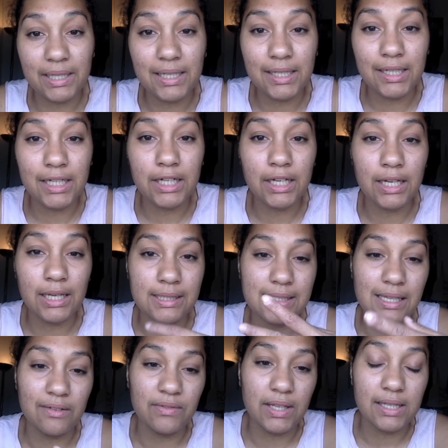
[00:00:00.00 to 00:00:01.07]
here and
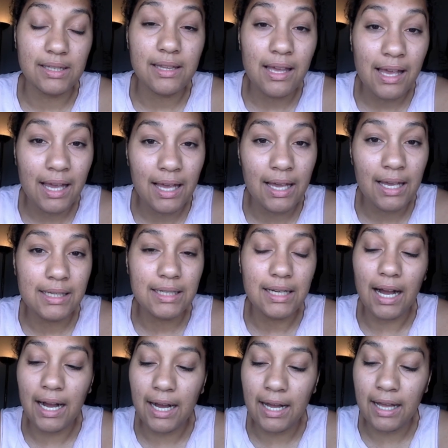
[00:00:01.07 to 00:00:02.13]
stuff like that,
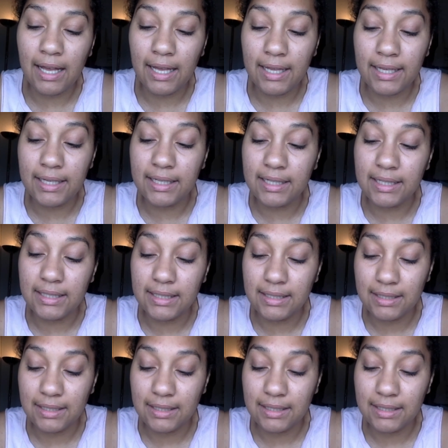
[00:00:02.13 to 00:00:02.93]
I